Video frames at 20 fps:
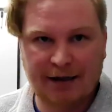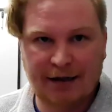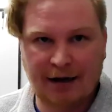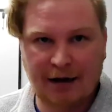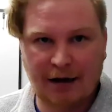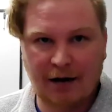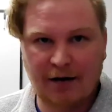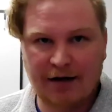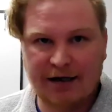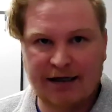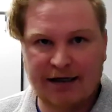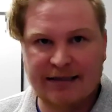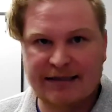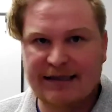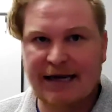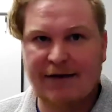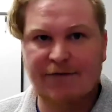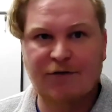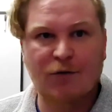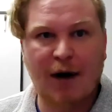It can
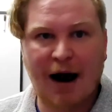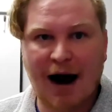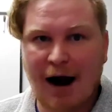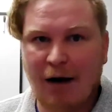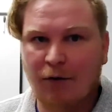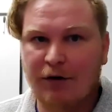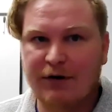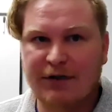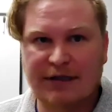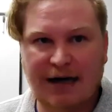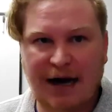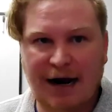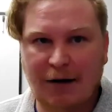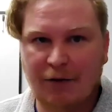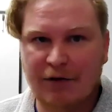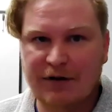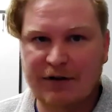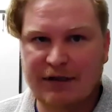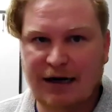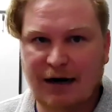save you hours and
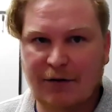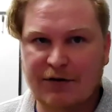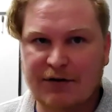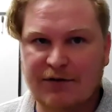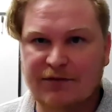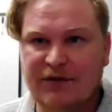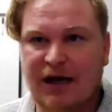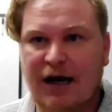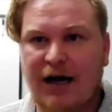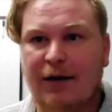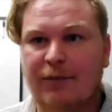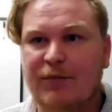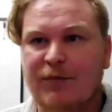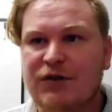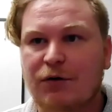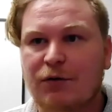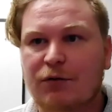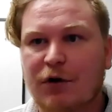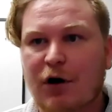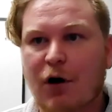hours and hours of time.
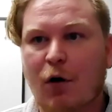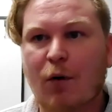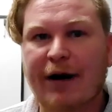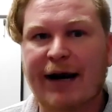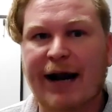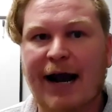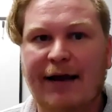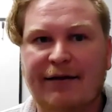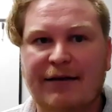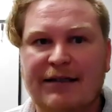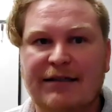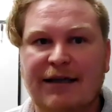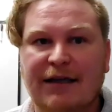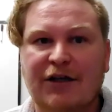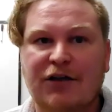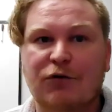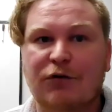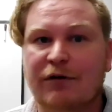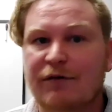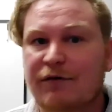So going at this,
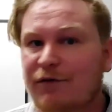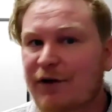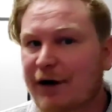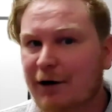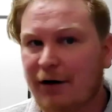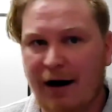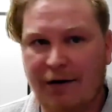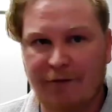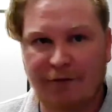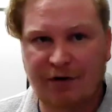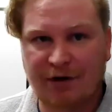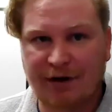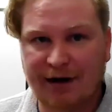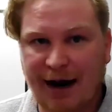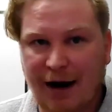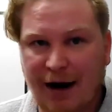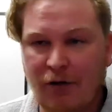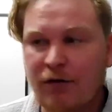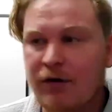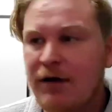like you can figure everything
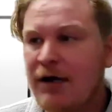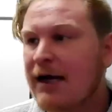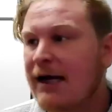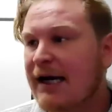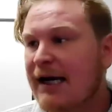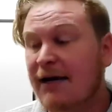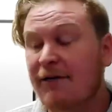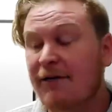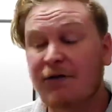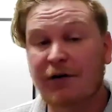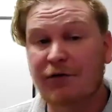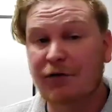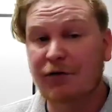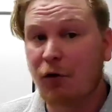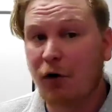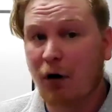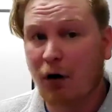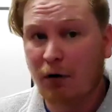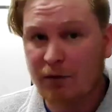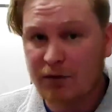out, even if
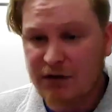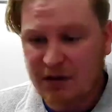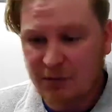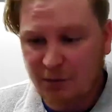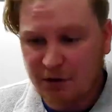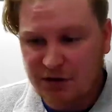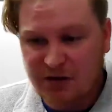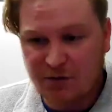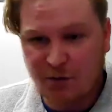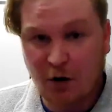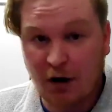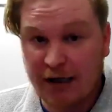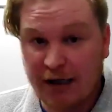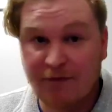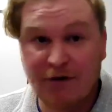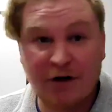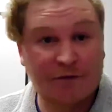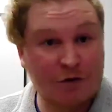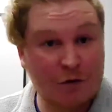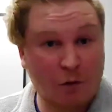you are
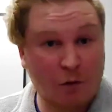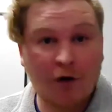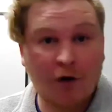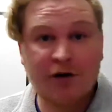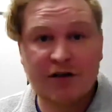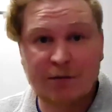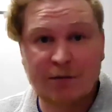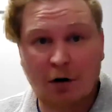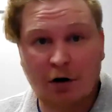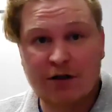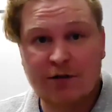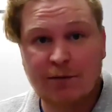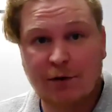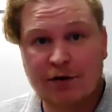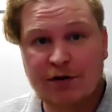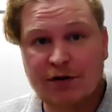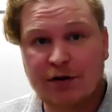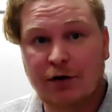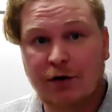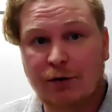even if you are the smartest
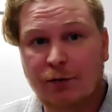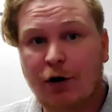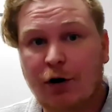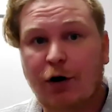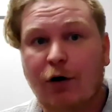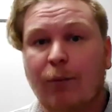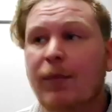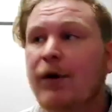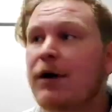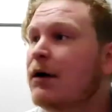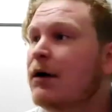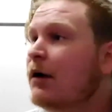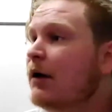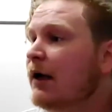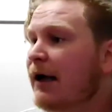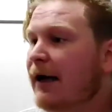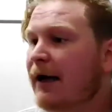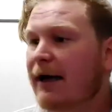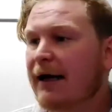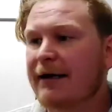person in the room,
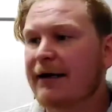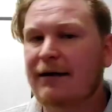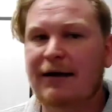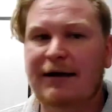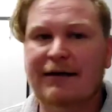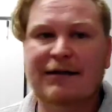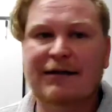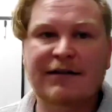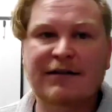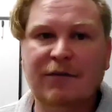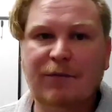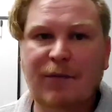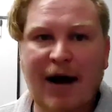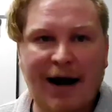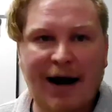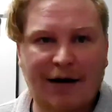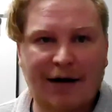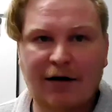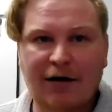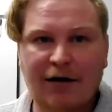it doesn't
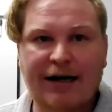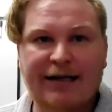matter.